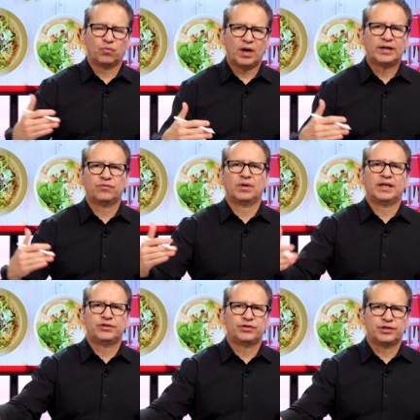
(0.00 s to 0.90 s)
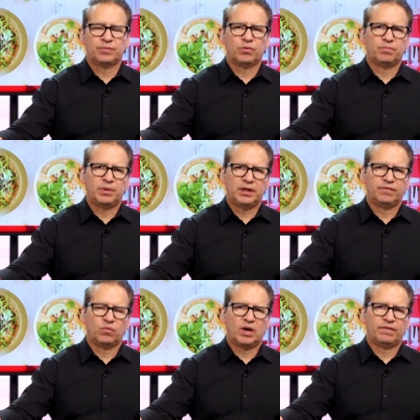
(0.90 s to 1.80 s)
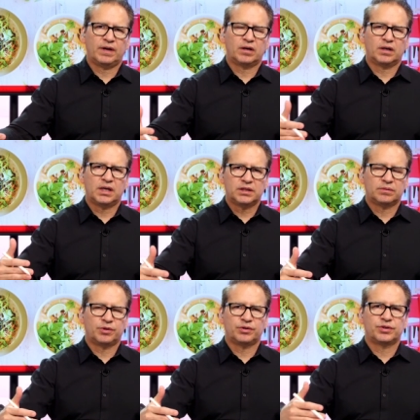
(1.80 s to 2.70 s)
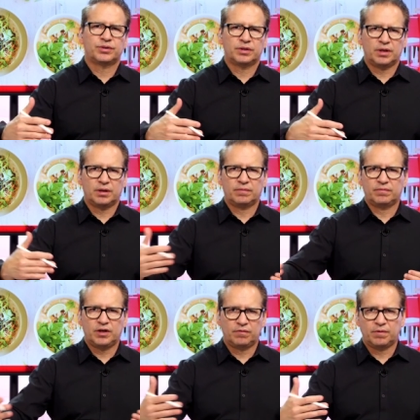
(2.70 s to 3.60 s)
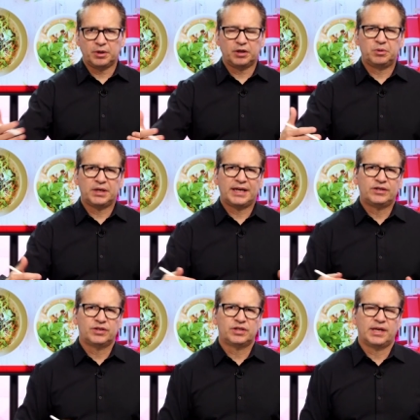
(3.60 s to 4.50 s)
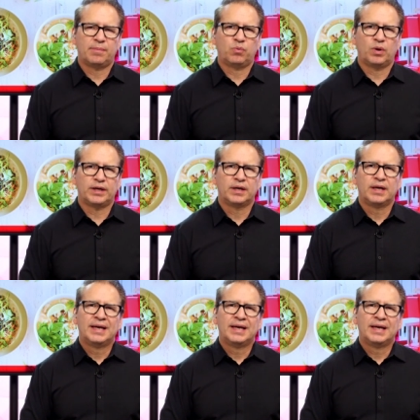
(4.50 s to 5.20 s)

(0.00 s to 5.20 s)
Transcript: direct relationship with many of the Wildflower customers, uh, you know, from a communication standpoint.